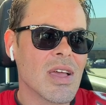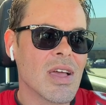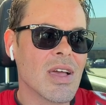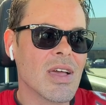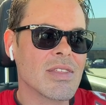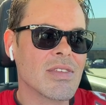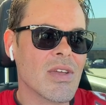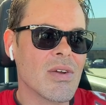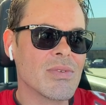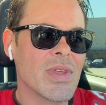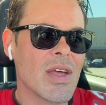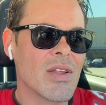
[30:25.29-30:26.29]
uh, to
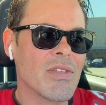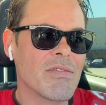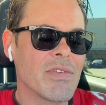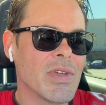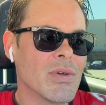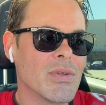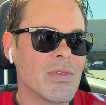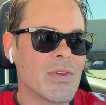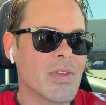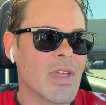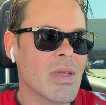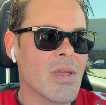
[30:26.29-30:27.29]
go down on the field
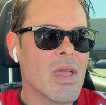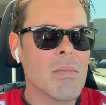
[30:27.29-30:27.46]
during game.